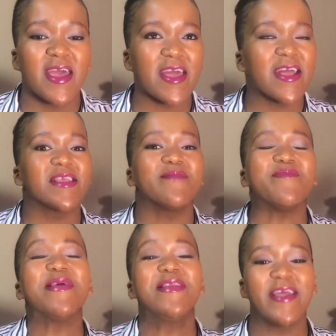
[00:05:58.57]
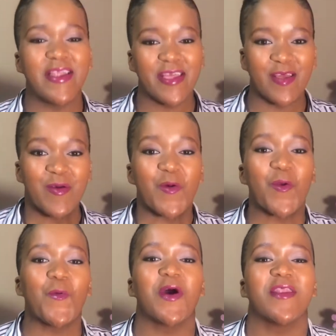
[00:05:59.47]
and immediately we
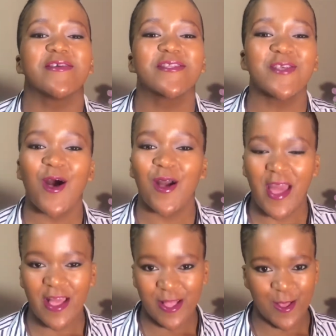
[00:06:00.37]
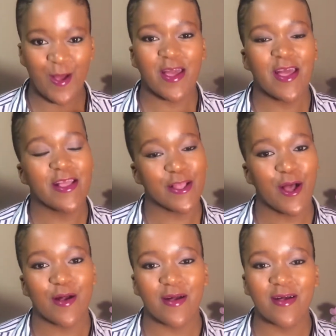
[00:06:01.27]
wanna talk and talk and
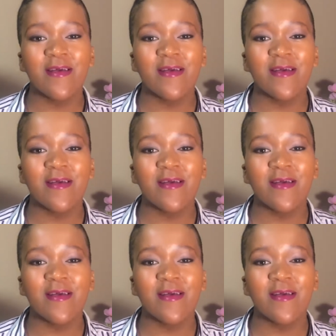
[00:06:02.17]
talk